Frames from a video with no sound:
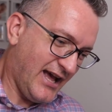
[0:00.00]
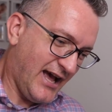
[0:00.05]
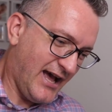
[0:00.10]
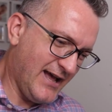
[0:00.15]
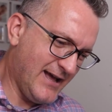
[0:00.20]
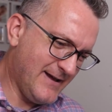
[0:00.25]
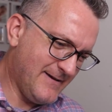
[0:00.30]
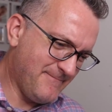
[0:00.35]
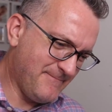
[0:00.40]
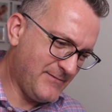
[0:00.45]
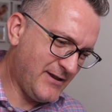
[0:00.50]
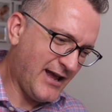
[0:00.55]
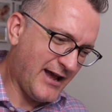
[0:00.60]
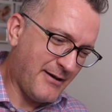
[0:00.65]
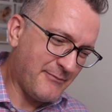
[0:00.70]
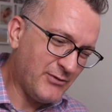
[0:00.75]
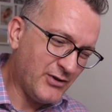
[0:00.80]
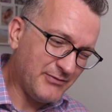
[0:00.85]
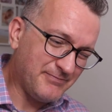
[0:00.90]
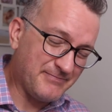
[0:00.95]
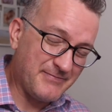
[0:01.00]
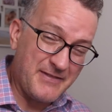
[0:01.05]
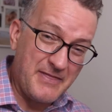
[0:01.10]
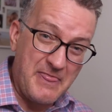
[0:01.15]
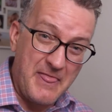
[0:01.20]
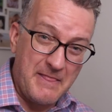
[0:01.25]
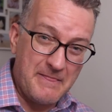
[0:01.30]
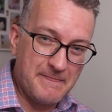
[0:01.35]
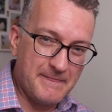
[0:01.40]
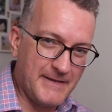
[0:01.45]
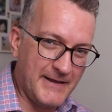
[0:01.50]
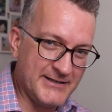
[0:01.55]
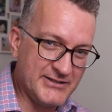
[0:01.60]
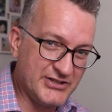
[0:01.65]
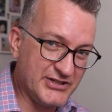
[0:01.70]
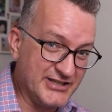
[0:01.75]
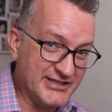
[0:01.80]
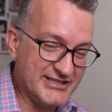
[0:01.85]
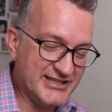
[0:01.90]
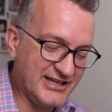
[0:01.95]
I'm not, as
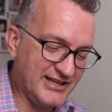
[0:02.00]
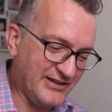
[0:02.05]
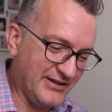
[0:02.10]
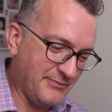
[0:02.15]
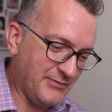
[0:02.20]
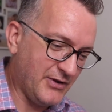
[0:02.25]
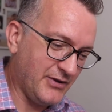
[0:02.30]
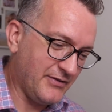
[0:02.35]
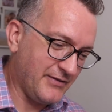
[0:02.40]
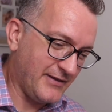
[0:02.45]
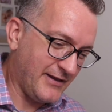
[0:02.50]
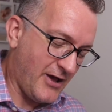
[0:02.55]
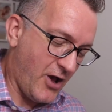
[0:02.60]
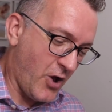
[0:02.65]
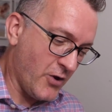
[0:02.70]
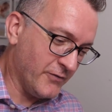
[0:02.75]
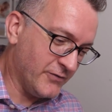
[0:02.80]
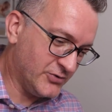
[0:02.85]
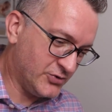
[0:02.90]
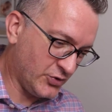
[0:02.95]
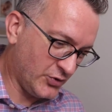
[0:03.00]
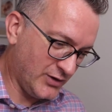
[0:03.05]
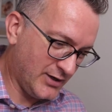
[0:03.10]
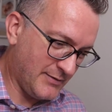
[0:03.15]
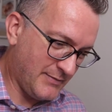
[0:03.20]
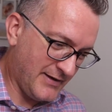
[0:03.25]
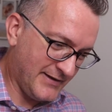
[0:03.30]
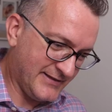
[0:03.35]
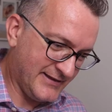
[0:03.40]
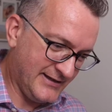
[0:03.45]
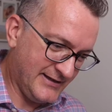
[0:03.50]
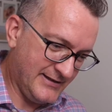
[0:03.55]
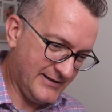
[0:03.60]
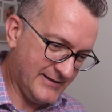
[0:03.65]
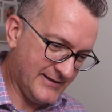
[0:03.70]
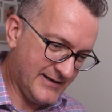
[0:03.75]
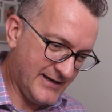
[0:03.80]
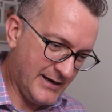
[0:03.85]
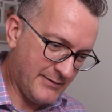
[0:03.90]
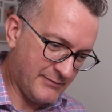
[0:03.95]
you can tell, I'm not overjoyed about the
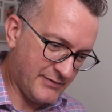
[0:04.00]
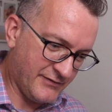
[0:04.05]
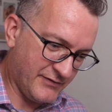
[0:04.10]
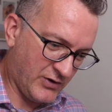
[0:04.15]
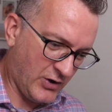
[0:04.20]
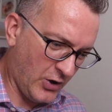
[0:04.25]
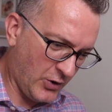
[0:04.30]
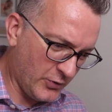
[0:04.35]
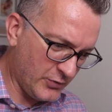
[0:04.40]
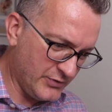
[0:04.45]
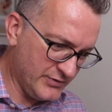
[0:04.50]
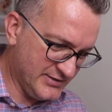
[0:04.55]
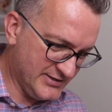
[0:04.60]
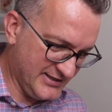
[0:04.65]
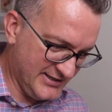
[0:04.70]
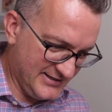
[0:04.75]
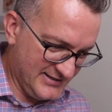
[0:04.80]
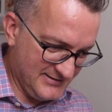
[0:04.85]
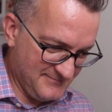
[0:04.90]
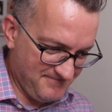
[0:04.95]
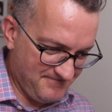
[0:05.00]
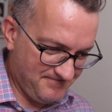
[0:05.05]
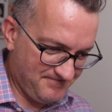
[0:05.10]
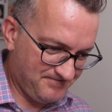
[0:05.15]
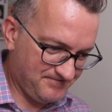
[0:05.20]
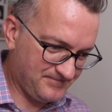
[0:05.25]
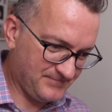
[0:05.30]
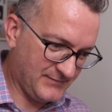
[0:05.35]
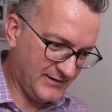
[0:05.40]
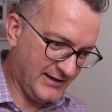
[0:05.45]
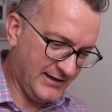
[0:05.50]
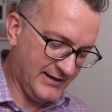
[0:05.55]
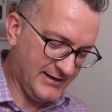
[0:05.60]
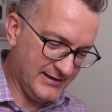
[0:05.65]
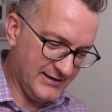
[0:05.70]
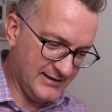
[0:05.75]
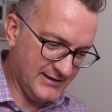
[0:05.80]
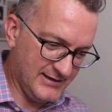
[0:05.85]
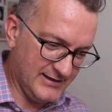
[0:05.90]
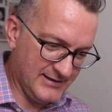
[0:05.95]
number of codes and
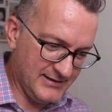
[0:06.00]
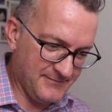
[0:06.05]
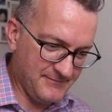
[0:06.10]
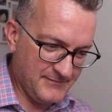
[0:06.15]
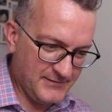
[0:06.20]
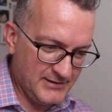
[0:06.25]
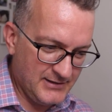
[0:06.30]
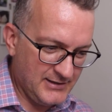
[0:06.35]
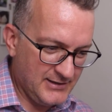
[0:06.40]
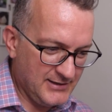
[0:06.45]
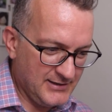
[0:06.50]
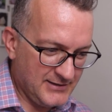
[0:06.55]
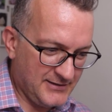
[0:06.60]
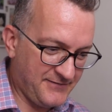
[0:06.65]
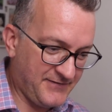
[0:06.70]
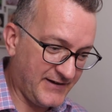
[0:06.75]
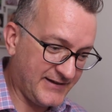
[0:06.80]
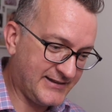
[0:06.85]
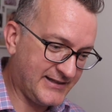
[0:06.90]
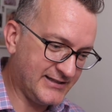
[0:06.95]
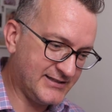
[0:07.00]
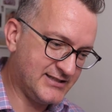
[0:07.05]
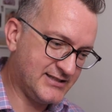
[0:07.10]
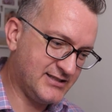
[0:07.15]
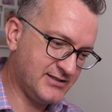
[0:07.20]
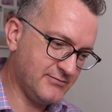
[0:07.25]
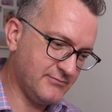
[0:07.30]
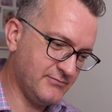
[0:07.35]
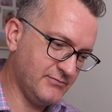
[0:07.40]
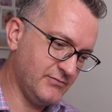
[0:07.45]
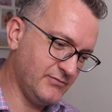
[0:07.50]
the fact that,